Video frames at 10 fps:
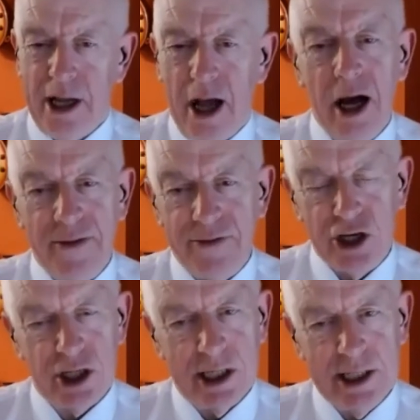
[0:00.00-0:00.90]

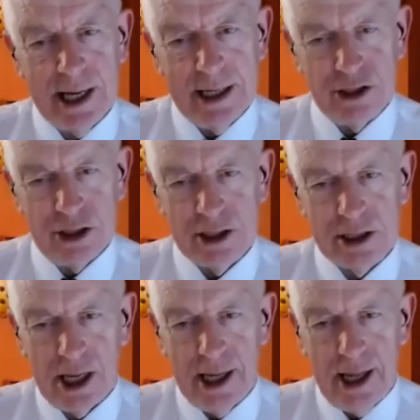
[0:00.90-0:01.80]
Artificial
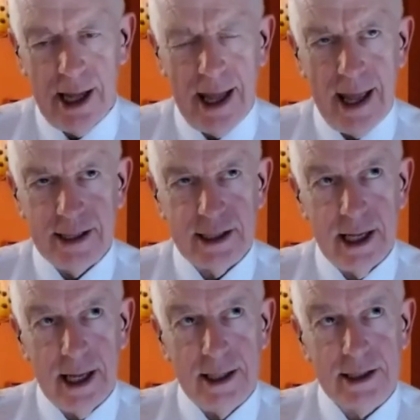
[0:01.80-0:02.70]
intelligence. Is
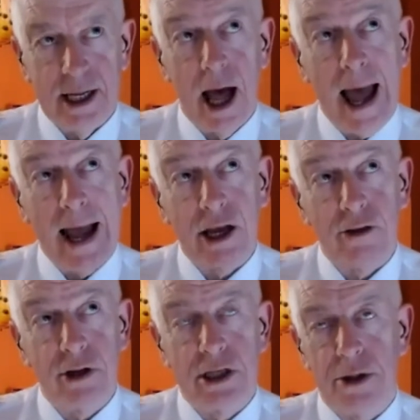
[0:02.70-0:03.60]
it
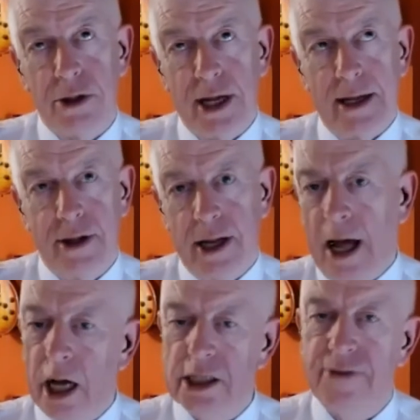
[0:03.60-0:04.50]
accurate to think that
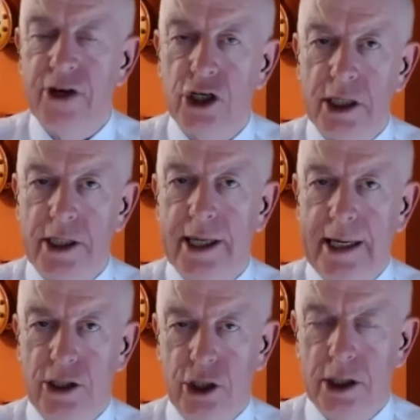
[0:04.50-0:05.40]
artificial
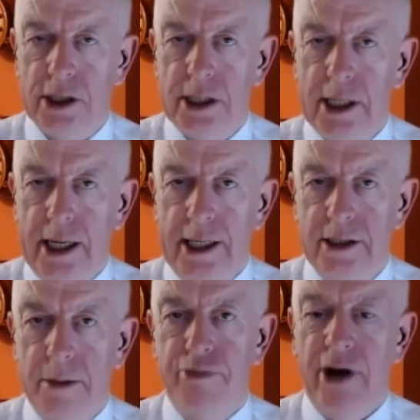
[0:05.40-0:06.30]
intelligence is
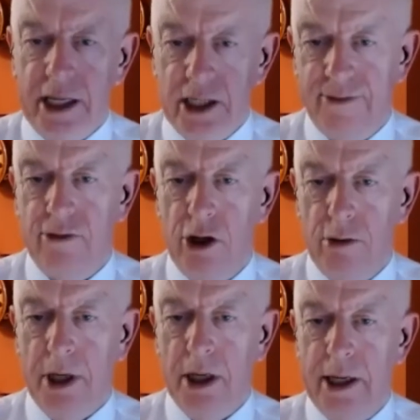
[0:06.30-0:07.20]
the brains of a
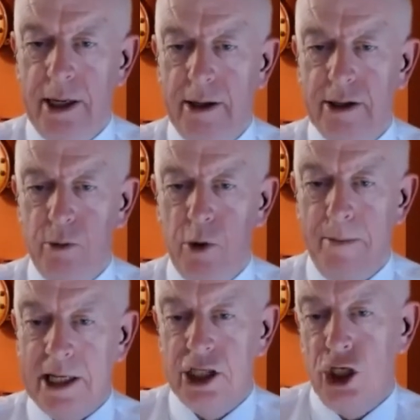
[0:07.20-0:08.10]
robot? It's what
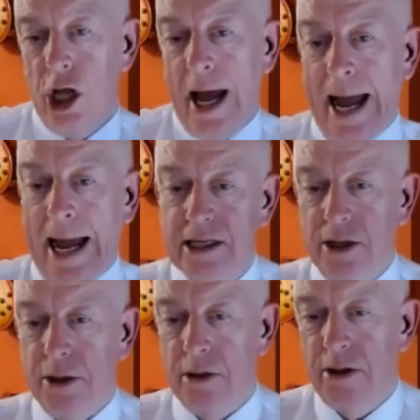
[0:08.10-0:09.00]
makes it act
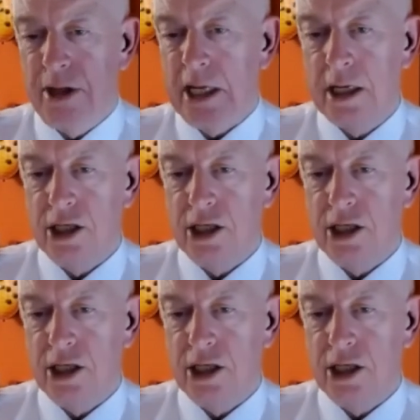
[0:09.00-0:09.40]
and think and